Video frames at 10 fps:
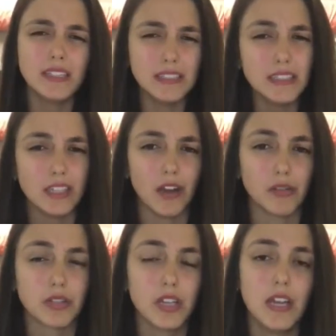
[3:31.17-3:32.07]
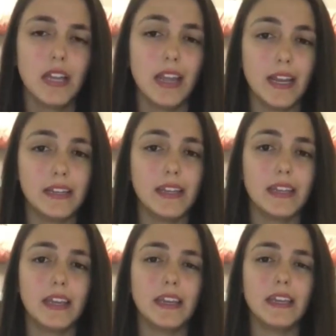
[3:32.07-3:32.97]
details. Like they
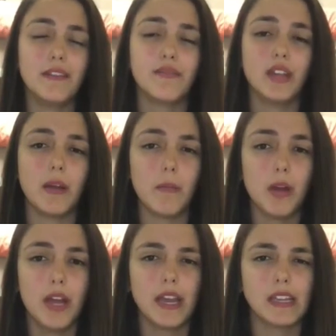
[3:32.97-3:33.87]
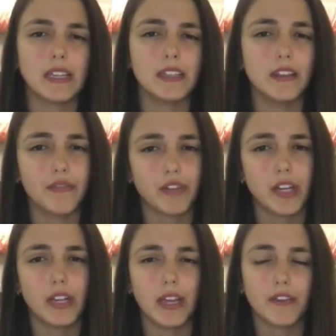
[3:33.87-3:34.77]
can give them in like a
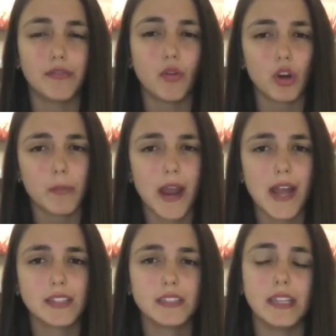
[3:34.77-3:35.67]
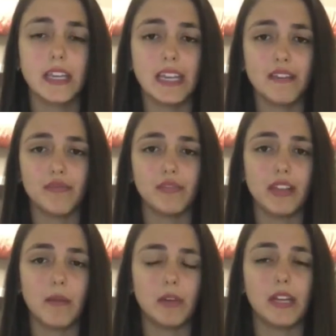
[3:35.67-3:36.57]
different like formats. They can give
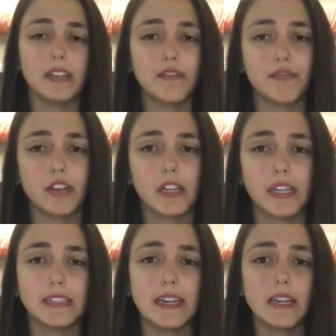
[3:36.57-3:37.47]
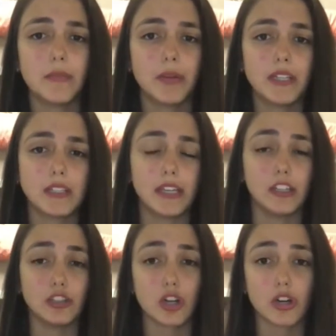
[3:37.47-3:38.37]
them like different like database, like
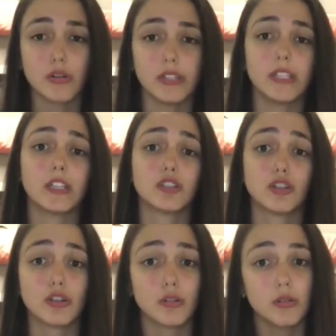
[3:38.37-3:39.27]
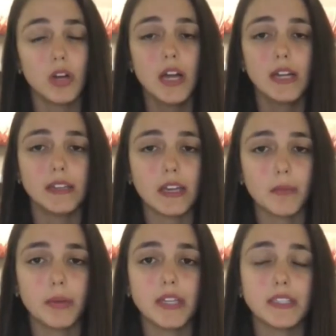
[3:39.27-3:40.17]
internal and external
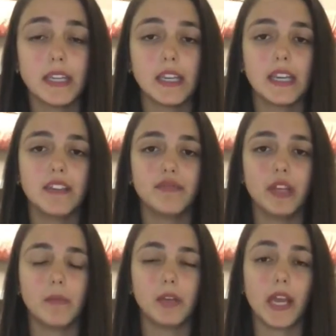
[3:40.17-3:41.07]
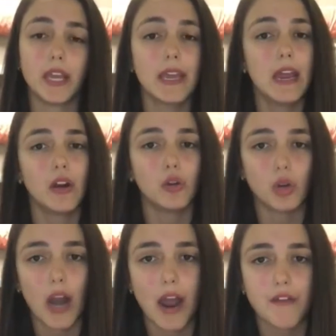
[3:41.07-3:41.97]
database. They can give them like
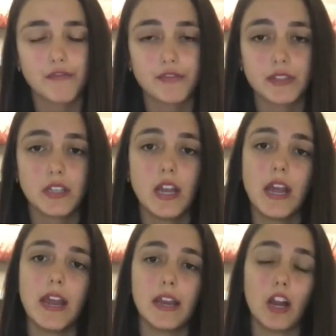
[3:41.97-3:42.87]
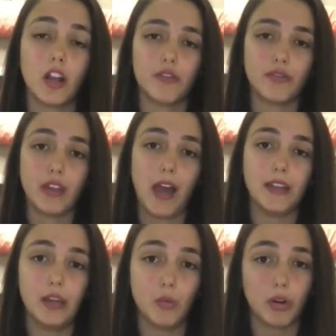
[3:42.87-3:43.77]
graphs and all of
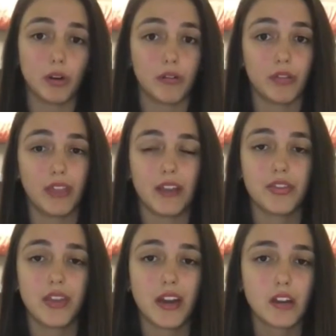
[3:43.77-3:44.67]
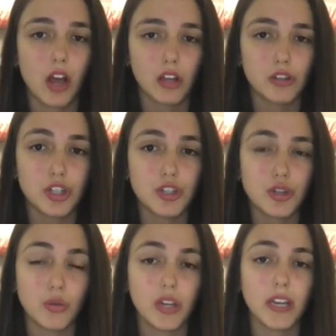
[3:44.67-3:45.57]
that. They work with like technology,
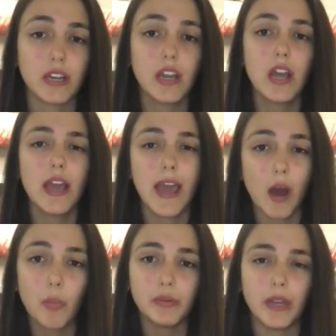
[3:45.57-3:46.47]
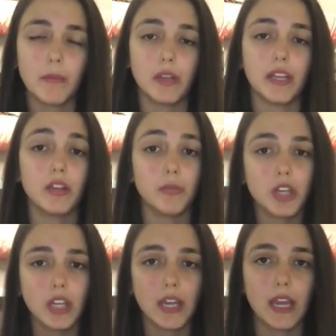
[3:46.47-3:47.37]
so can help them like
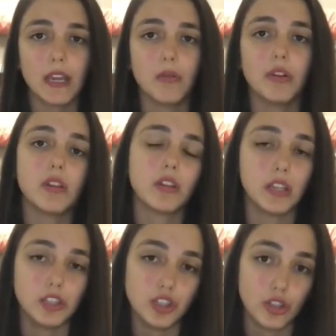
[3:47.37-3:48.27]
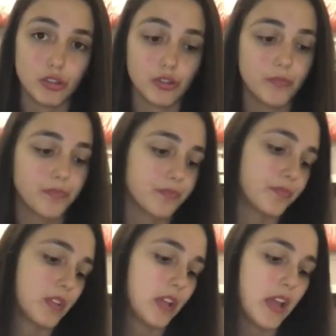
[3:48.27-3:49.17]
communicate with each other.
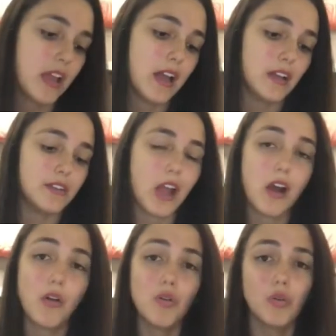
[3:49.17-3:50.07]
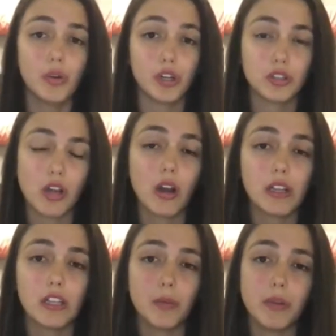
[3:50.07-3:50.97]
Now we're going to talk a
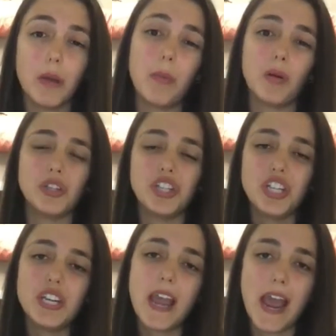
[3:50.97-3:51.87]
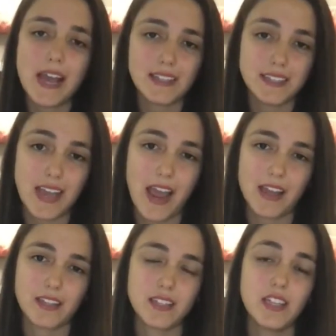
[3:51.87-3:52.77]
little bit about
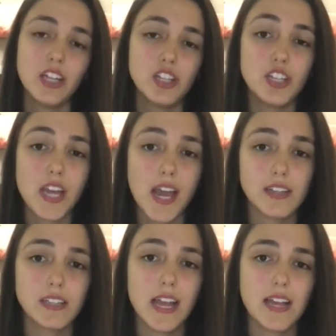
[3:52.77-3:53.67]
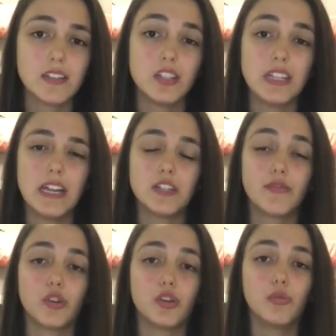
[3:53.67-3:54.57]
GSS. GSS stands
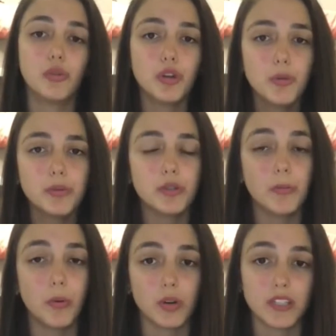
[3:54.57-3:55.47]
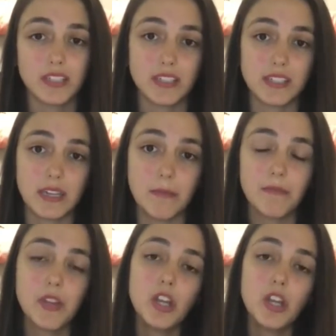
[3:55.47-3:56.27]
for Group Support System.